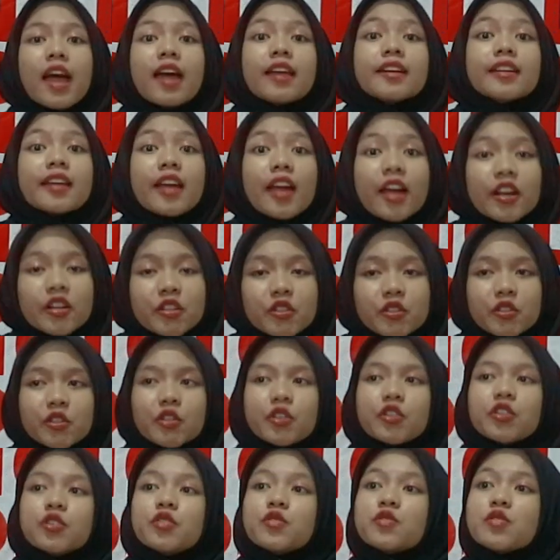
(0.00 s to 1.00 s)
and
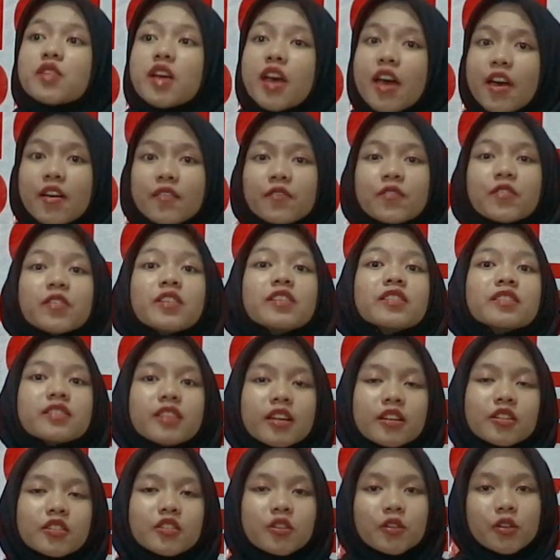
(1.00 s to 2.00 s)
entered to every
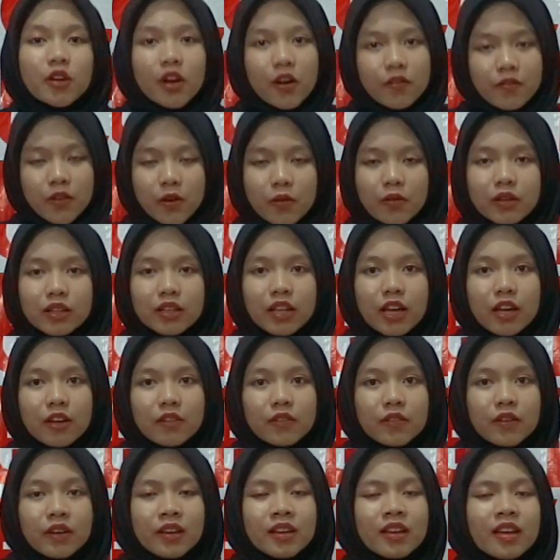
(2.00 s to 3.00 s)
sector of our
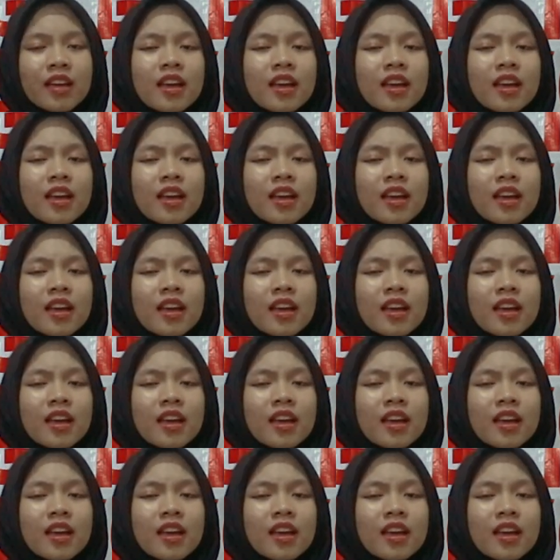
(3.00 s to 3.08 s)
life.